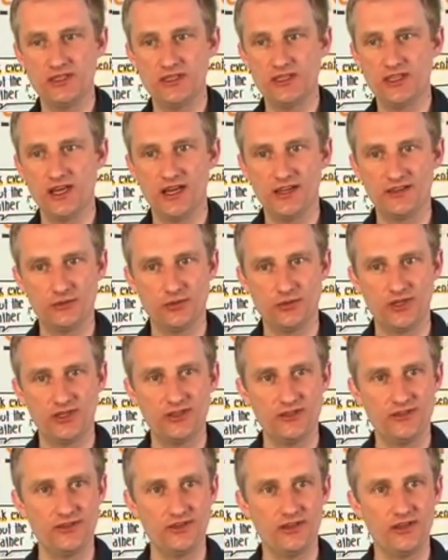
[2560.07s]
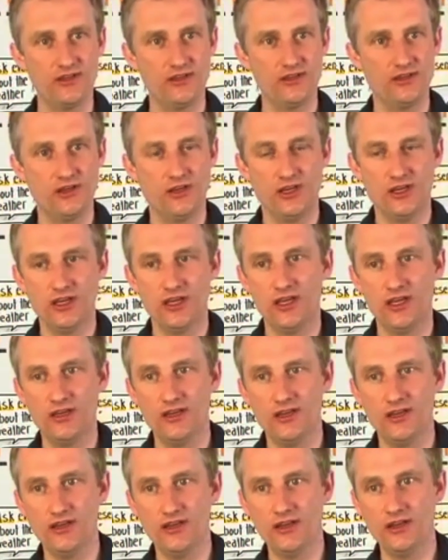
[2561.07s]
The other one is
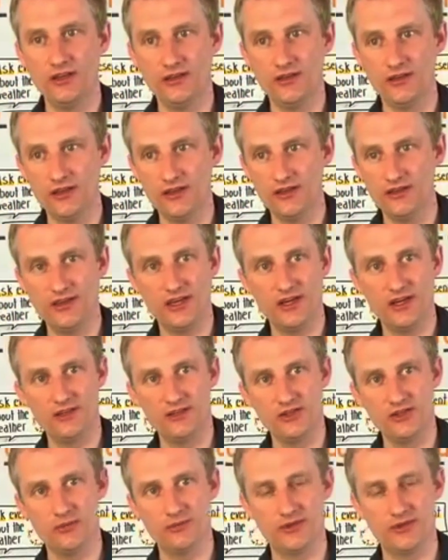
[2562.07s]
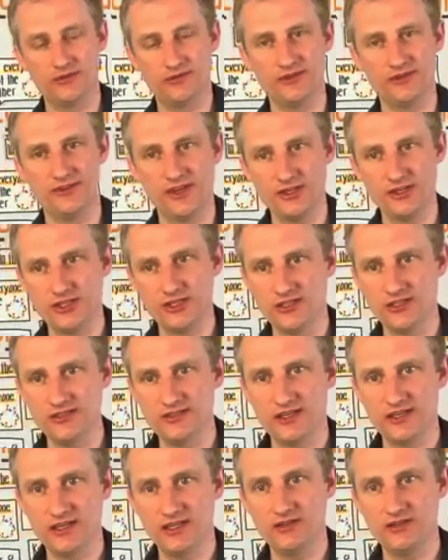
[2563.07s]
there in terms of the session
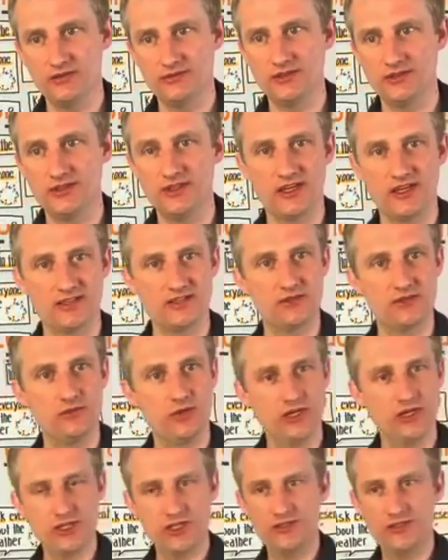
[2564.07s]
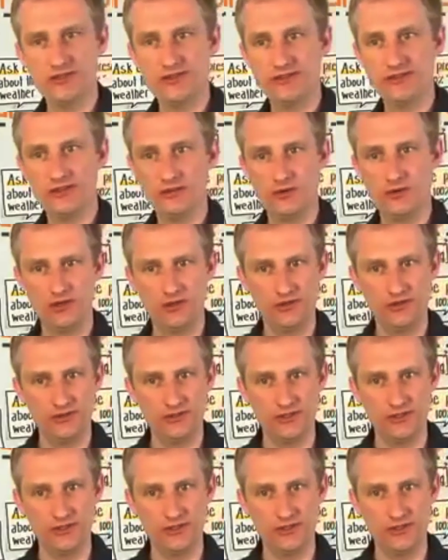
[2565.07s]
design of the next questions around